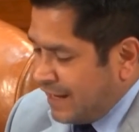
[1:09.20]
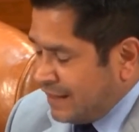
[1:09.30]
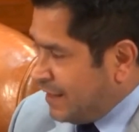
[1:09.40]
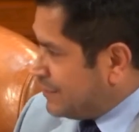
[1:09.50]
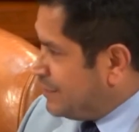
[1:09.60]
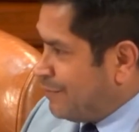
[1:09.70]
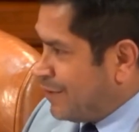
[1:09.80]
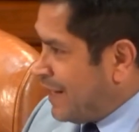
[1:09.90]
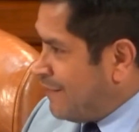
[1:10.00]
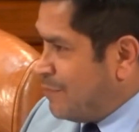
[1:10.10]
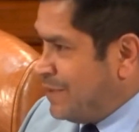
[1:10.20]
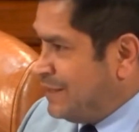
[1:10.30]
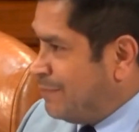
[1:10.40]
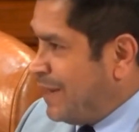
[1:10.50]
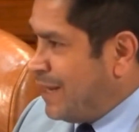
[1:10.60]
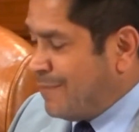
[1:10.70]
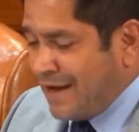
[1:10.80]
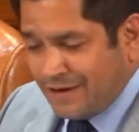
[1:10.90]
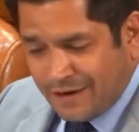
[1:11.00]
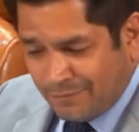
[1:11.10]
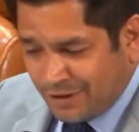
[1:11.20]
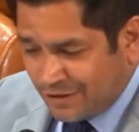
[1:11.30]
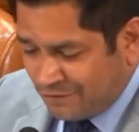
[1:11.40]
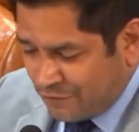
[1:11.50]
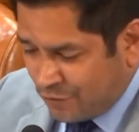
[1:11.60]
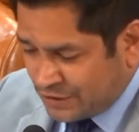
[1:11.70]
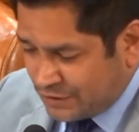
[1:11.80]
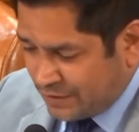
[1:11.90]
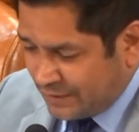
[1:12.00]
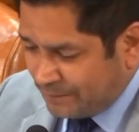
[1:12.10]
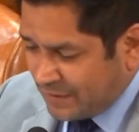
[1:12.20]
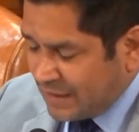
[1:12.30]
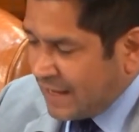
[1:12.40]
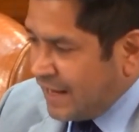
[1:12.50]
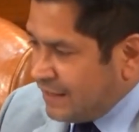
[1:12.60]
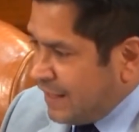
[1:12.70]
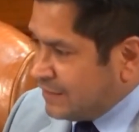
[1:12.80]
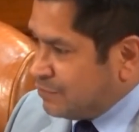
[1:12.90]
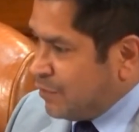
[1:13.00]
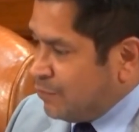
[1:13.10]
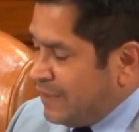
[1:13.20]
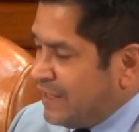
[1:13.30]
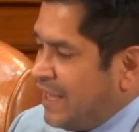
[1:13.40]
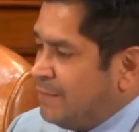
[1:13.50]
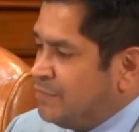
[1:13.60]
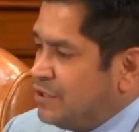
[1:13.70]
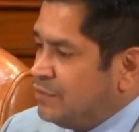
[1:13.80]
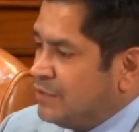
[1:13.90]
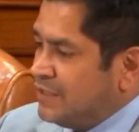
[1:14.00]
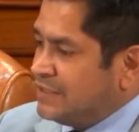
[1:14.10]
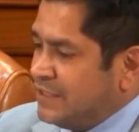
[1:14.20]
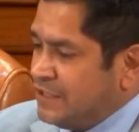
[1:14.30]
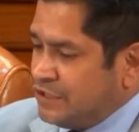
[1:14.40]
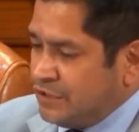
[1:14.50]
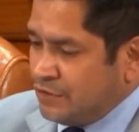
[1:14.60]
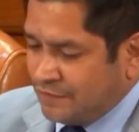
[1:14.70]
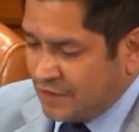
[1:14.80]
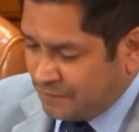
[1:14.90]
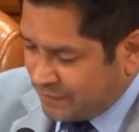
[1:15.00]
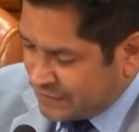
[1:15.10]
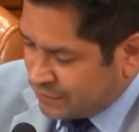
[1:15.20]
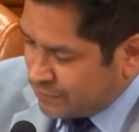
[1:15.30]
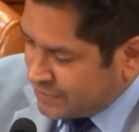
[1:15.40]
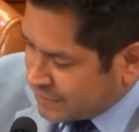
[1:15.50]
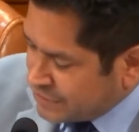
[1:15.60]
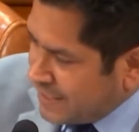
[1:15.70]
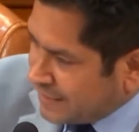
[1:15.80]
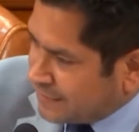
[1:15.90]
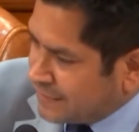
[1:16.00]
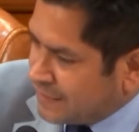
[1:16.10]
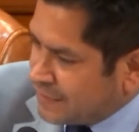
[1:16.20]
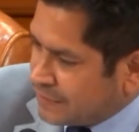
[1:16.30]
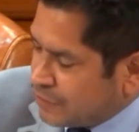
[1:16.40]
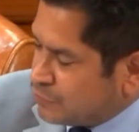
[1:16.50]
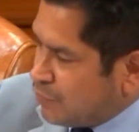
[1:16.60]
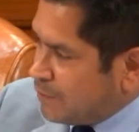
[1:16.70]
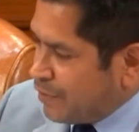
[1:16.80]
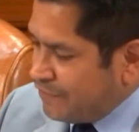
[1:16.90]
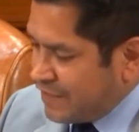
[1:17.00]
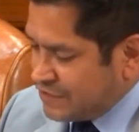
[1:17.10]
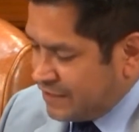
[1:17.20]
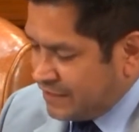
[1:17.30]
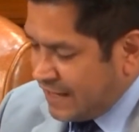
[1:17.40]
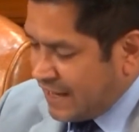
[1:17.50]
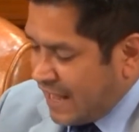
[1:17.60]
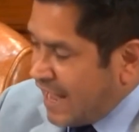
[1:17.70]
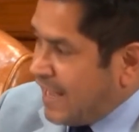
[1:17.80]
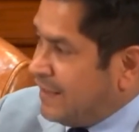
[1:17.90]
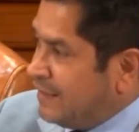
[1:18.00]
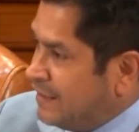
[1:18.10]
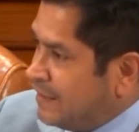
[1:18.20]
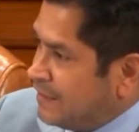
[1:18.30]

And next year, we're going to have a big debate about it, and I'm looking forward to it. And yes, when we came to this issue of the Inflation Reduction Act, there's one provision that I